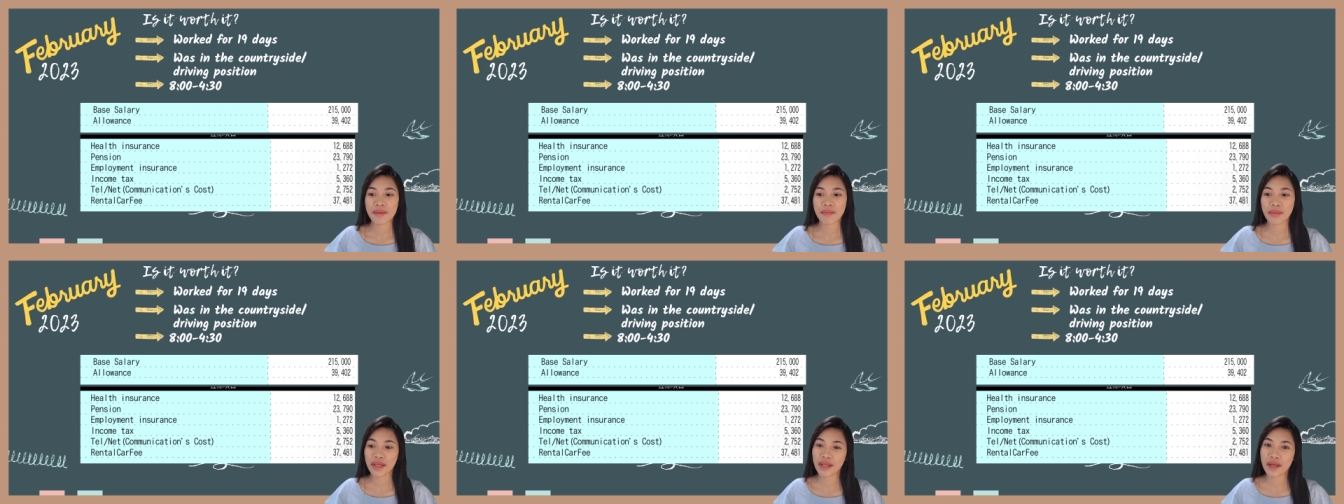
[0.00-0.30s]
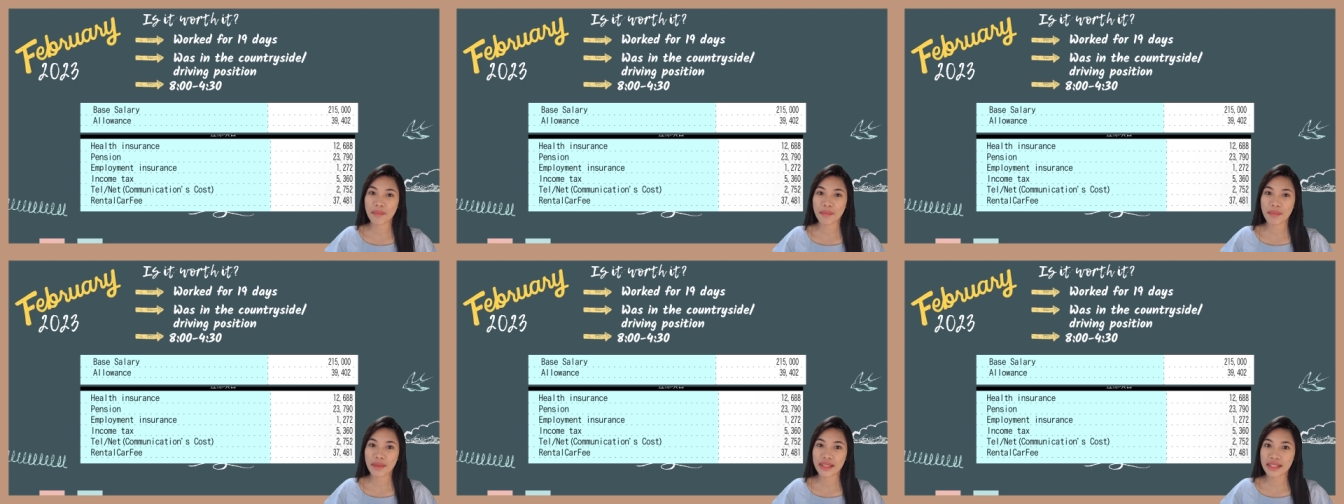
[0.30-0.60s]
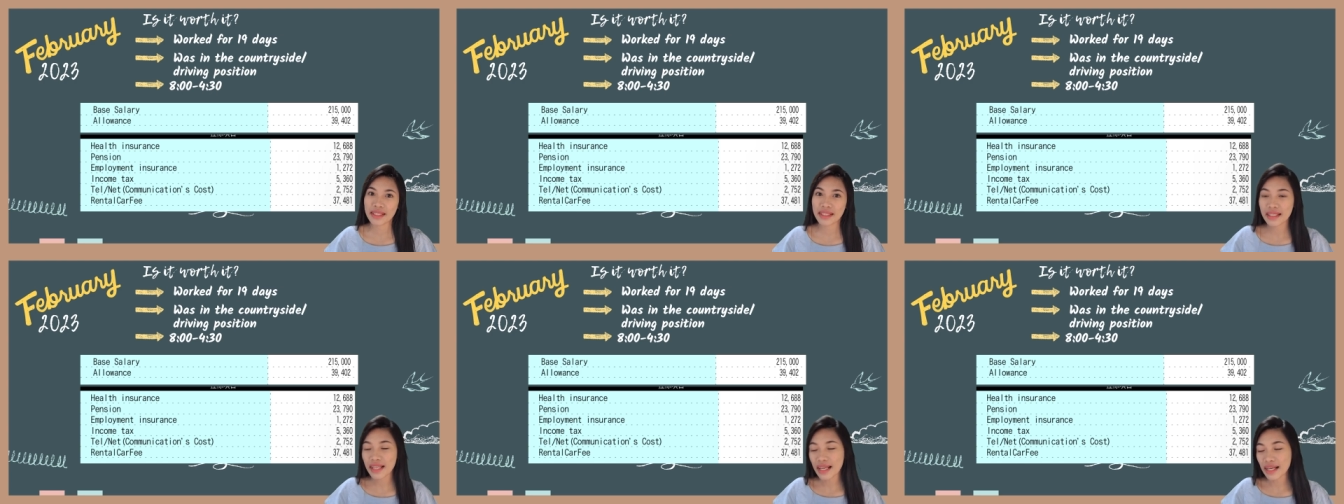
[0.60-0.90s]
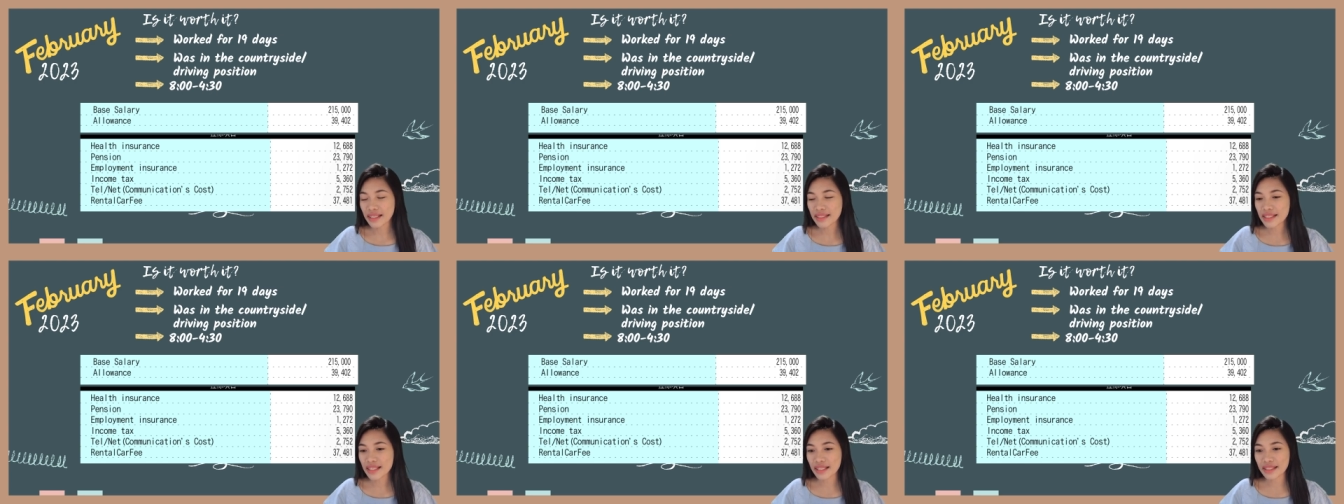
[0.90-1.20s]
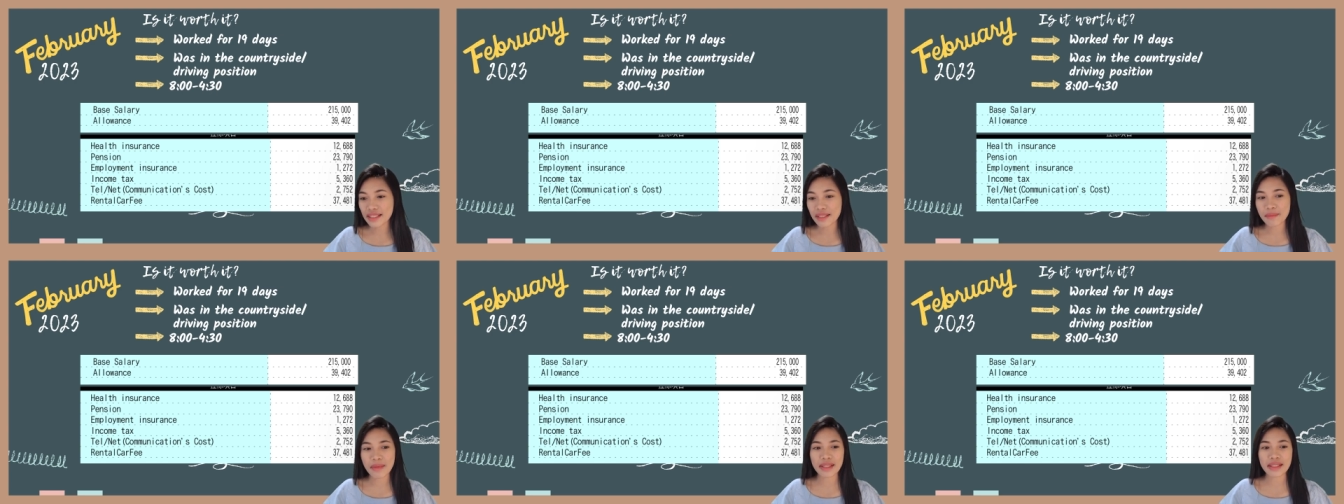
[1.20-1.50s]
my company deducts
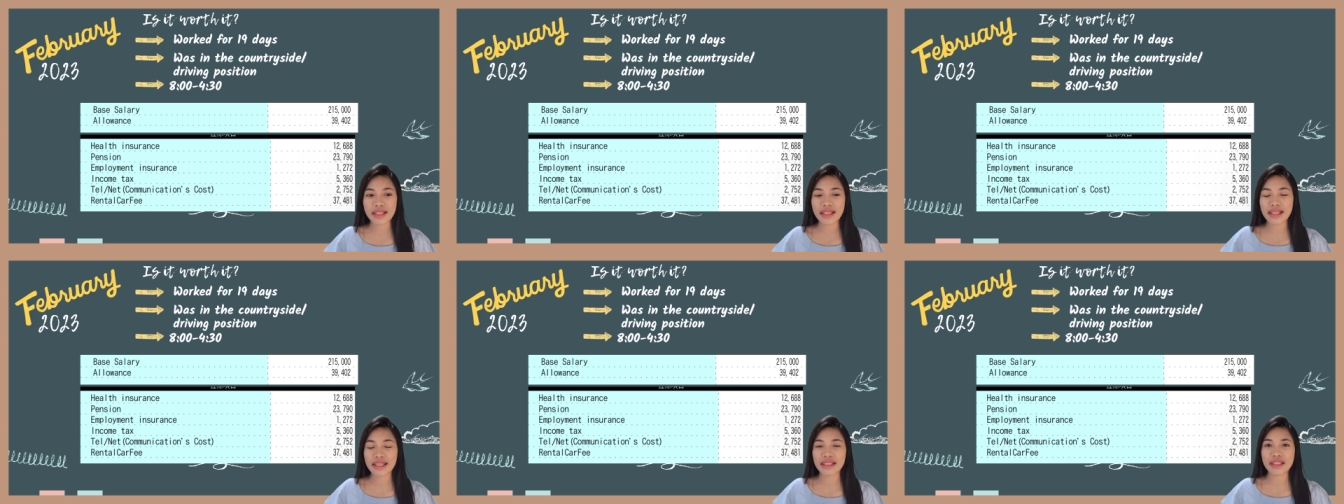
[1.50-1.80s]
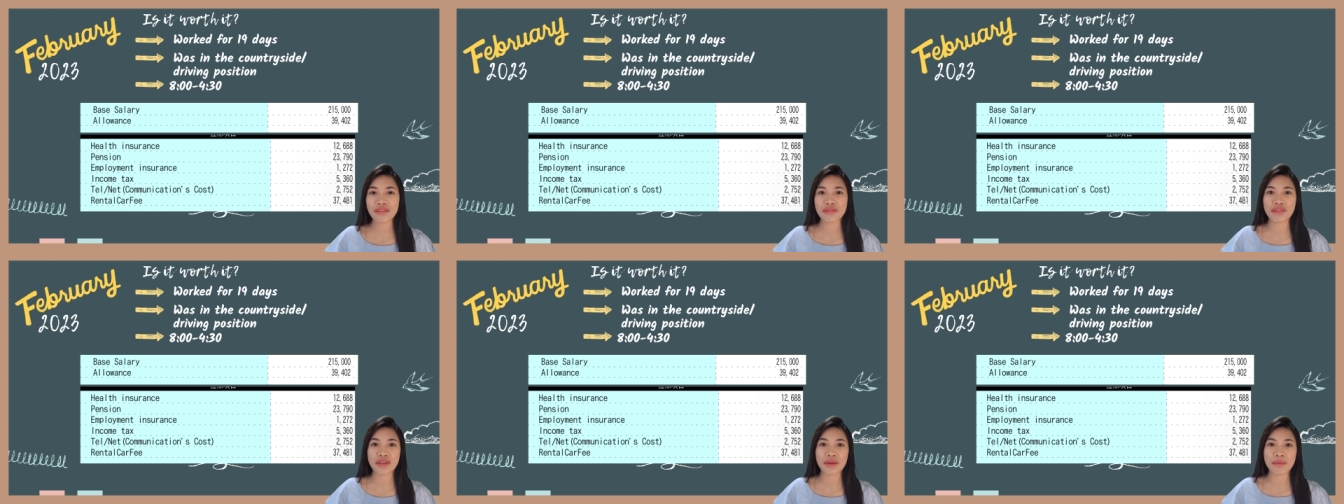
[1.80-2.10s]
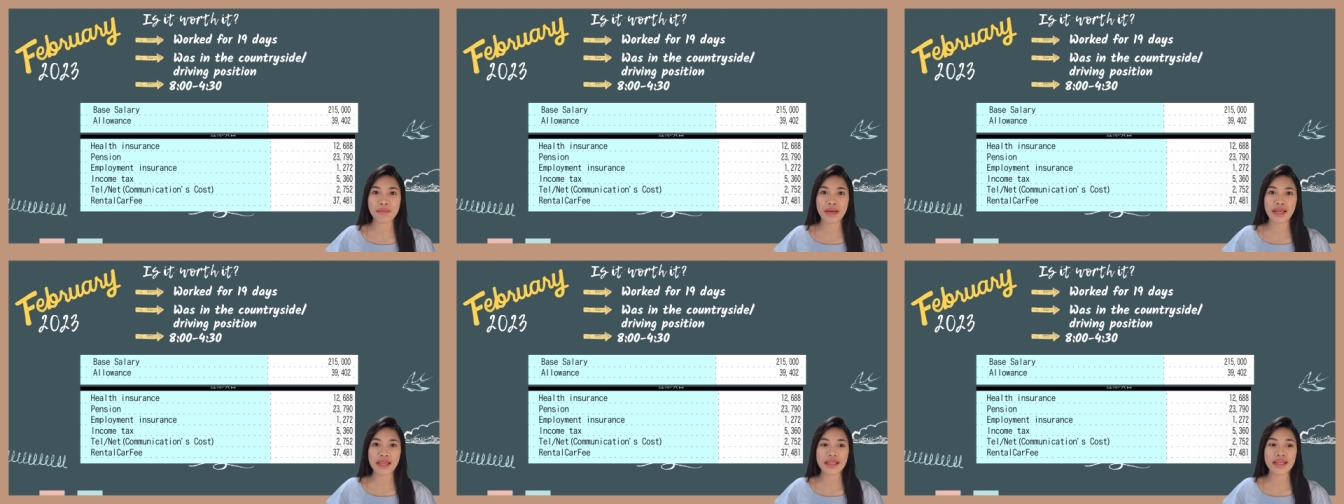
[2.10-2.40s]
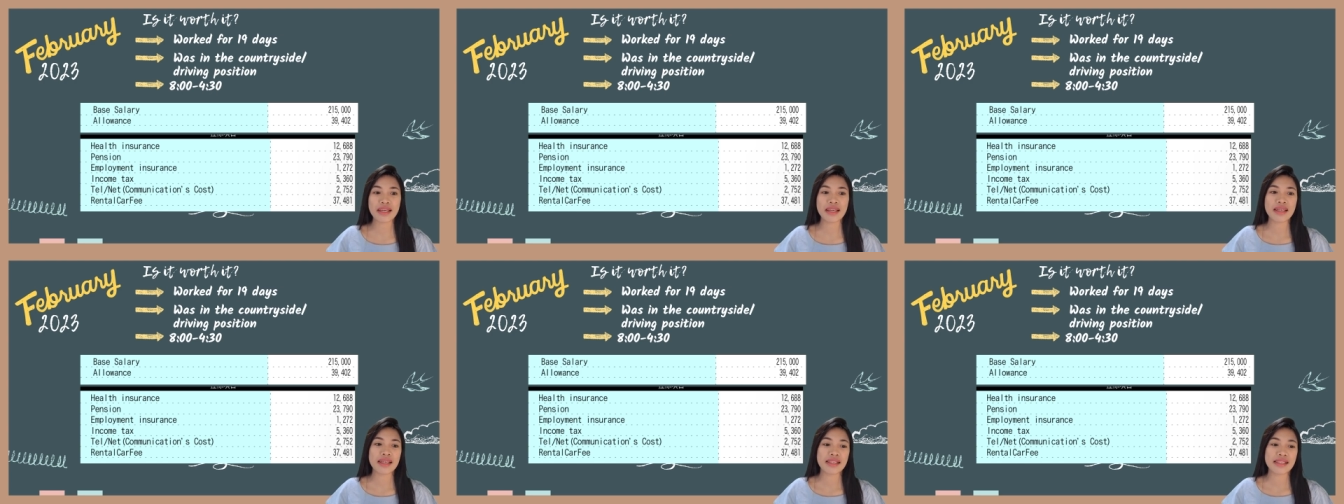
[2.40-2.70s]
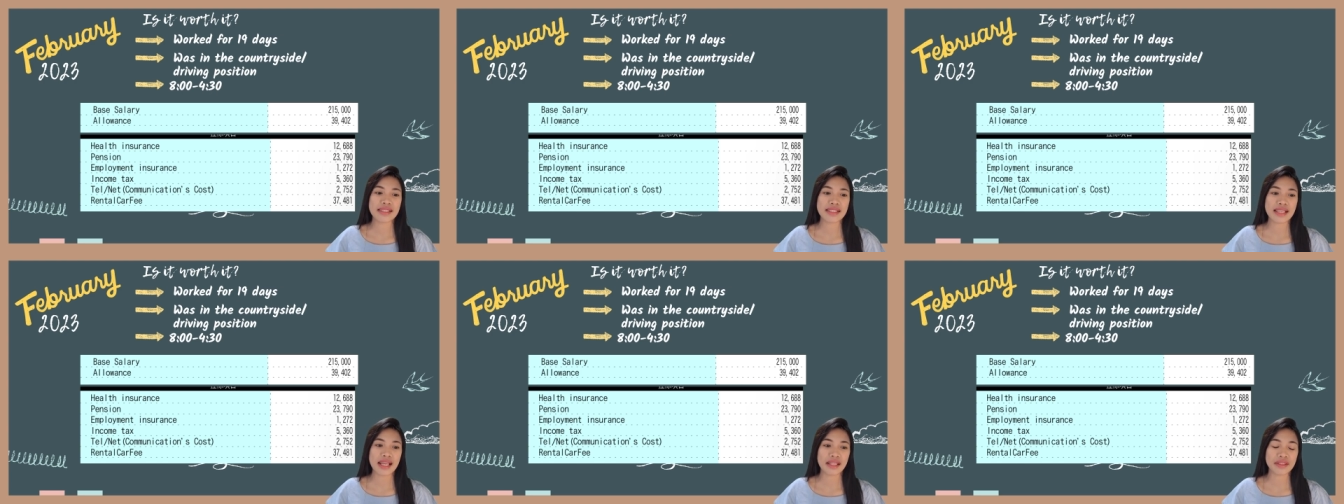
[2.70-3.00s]
automatically from my
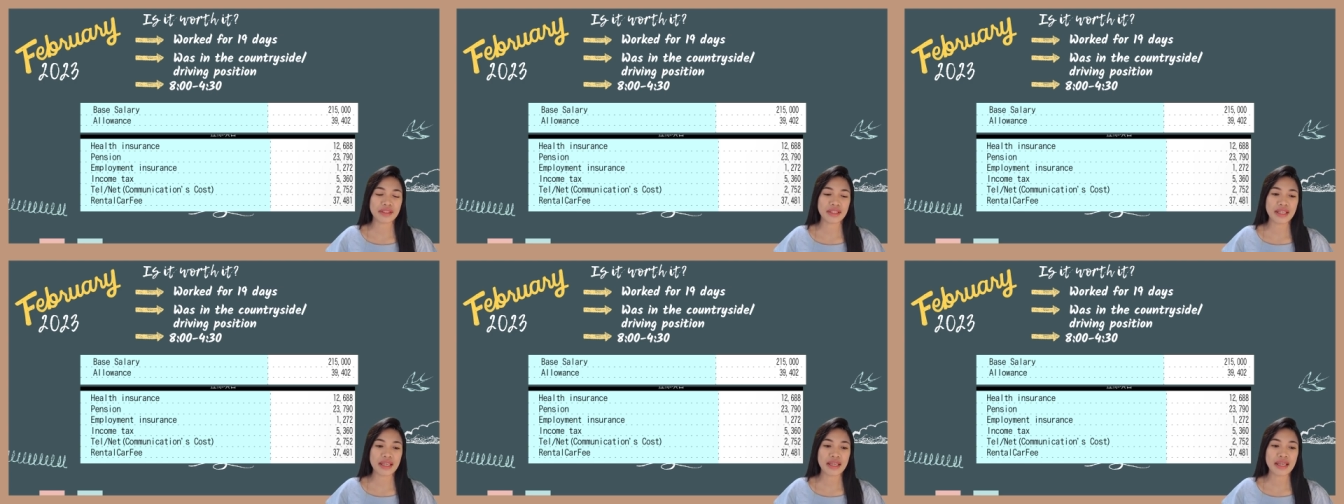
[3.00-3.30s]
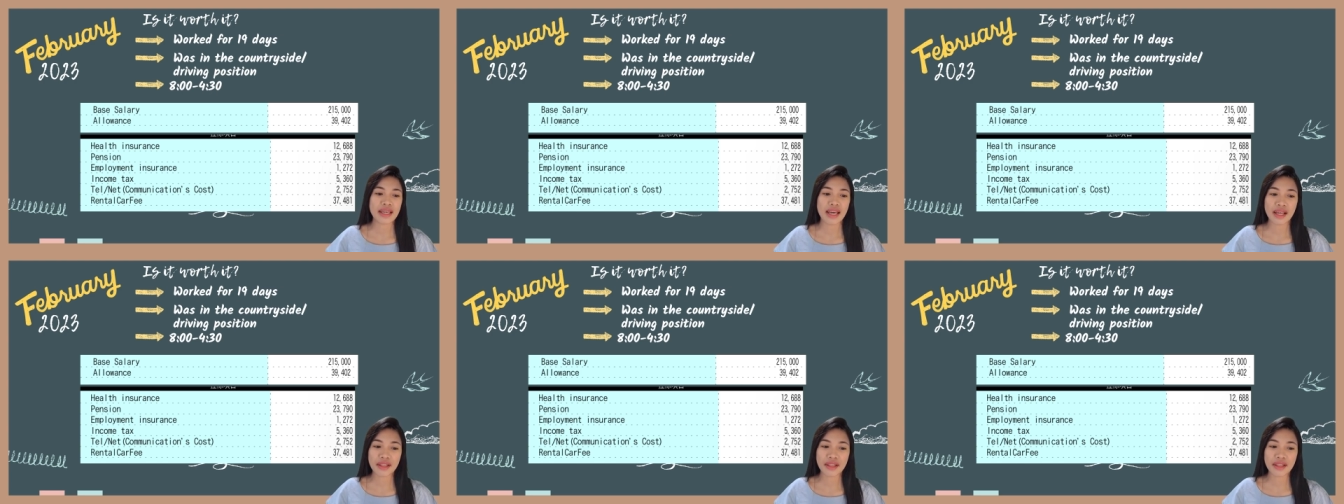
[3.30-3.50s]
salary.